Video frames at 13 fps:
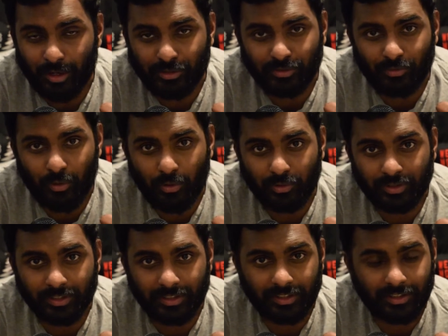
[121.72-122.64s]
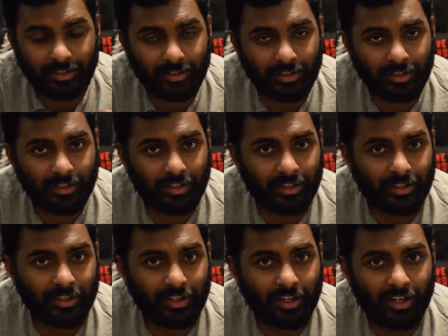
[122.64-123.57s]
DeMar DeRozan,
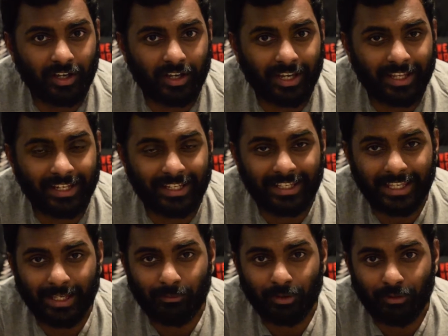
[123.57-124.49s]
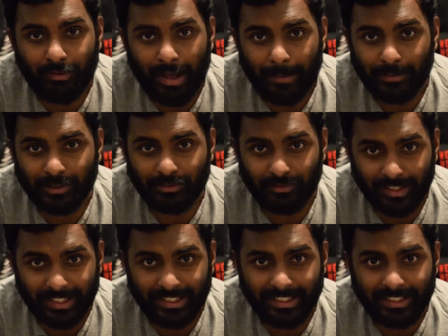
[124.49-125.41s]
in a game where the Raptors
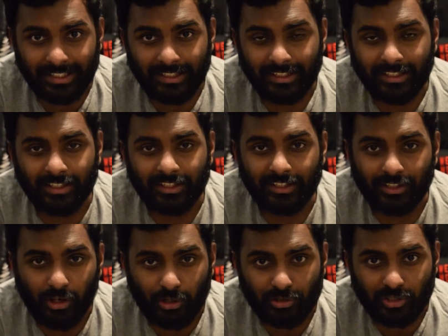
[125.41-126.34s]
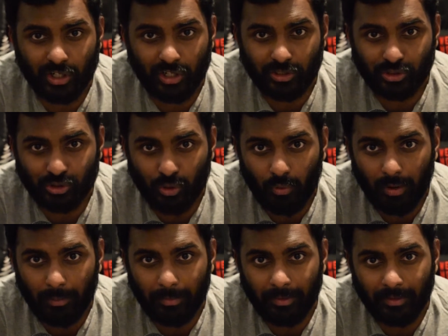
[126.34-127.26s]
really needed the All-Star to show
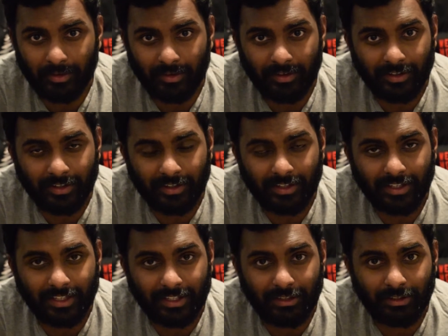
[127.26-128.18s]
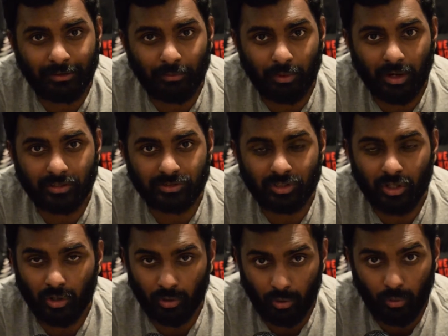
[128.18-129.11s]
up, he was
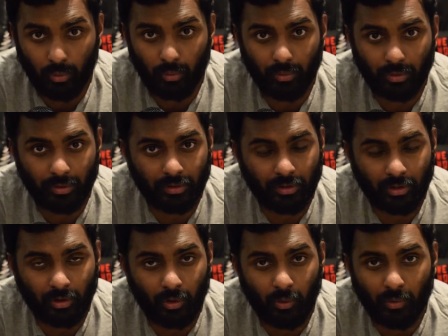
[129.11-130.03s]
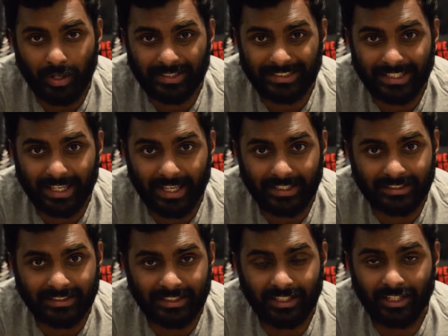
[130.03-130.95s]
cold as it
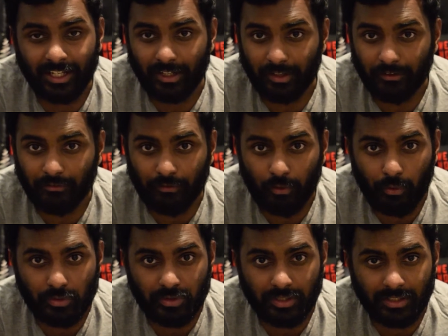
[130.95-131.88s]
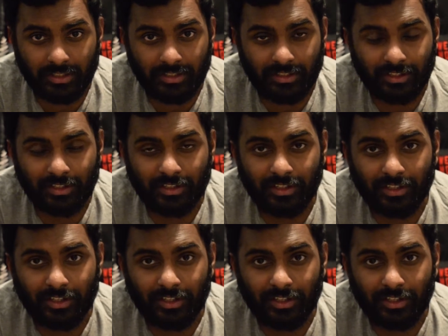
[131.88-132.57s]
gets. DeFrozen